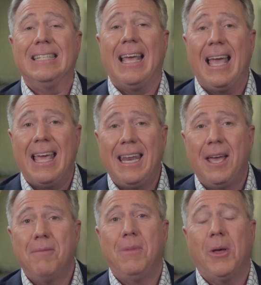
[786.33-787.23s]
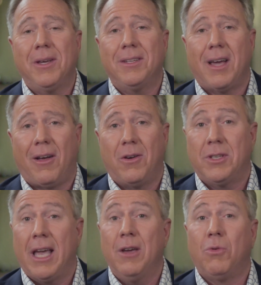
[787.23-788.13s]
$10 million
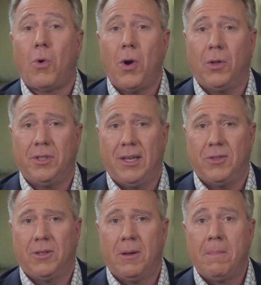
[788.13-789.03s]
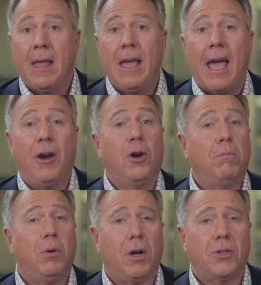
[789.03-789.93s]
in royalties, and her
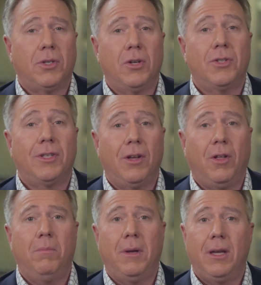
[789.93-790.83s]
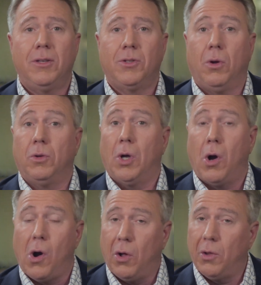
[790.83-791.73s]
books are still being sold
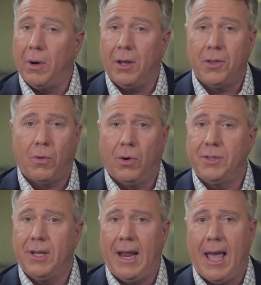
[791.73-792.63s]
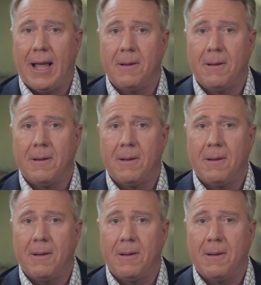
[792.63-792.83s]
all around the world today.